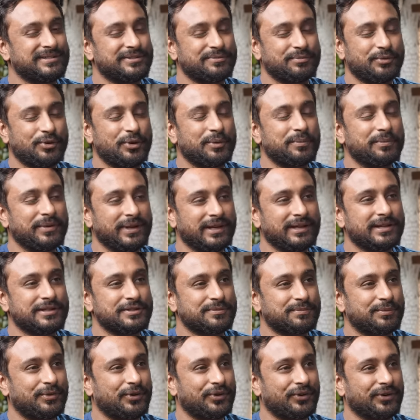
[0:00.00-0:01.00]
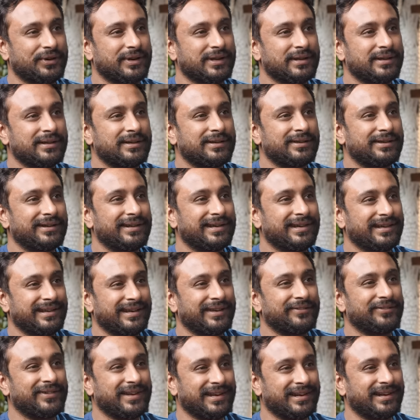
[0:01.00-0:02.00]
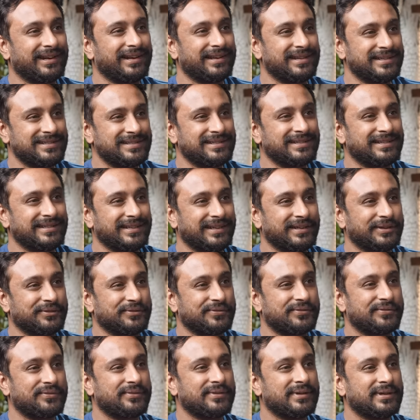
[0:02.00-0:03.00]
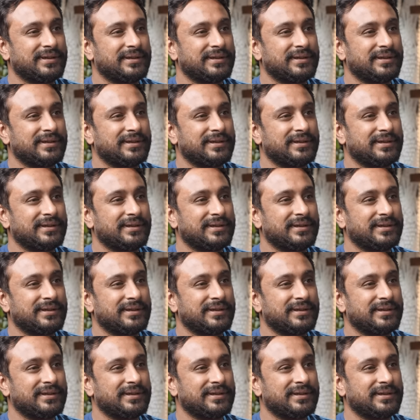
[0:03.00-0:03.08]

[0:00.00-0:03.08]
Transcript: sport being a sport, you can never analyze it enough